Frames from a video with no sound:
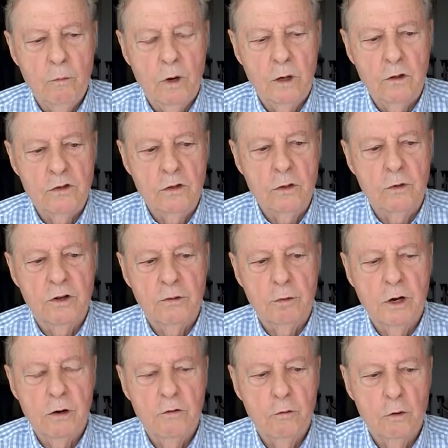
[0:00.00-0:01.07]
one or two or
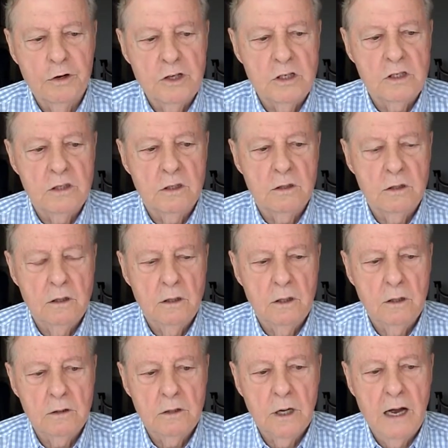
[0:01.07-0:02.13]
three or four inches in
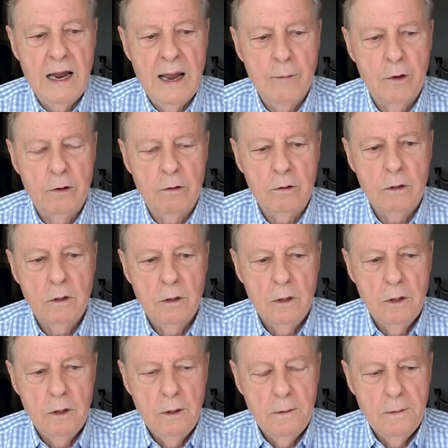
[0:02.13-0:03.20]
diameter.
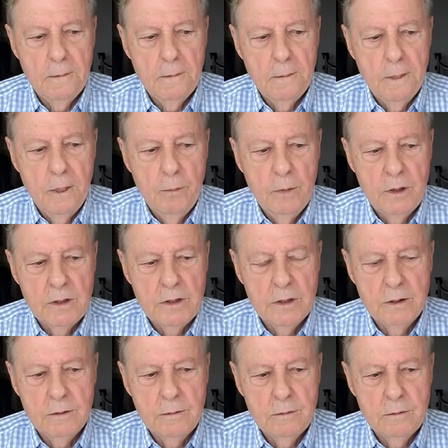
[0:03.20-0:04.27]

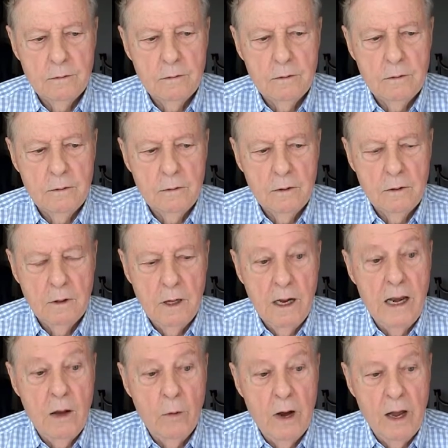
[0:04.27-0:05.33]
But uh,
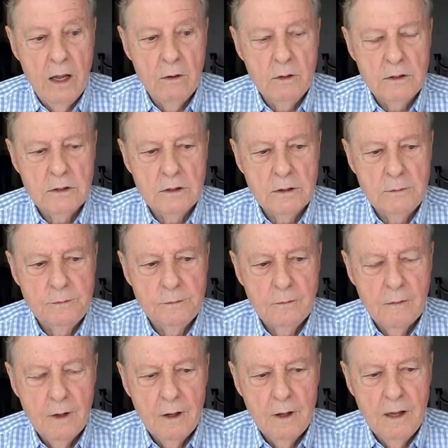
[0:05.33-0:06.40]
anyway, it was
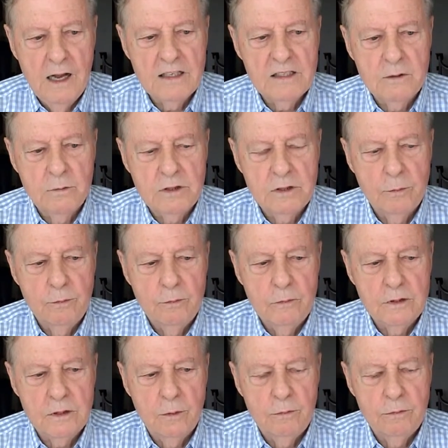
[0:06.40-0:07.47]
uh, Essen was a
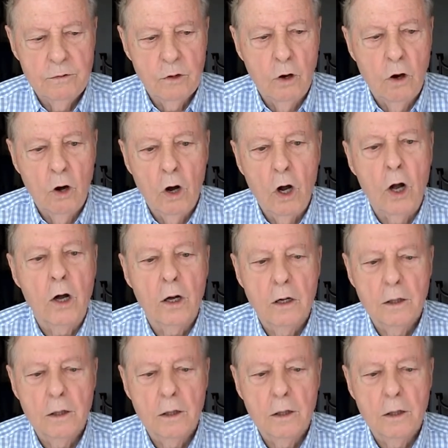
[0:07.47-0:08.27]
was a dog